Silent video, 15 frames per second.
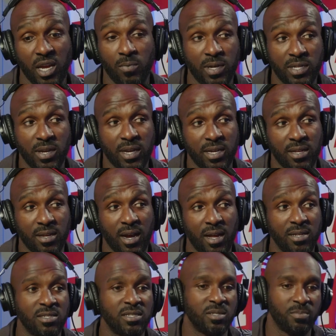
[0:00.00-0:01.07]
can't wait till I get to
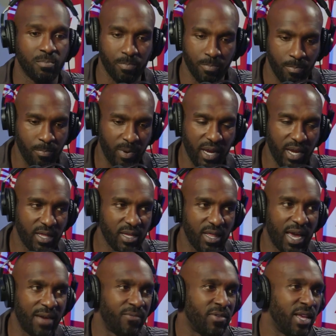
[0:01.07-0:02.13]
college. Just be into
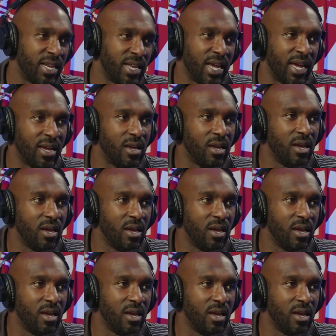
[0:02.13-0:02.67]
that for that day.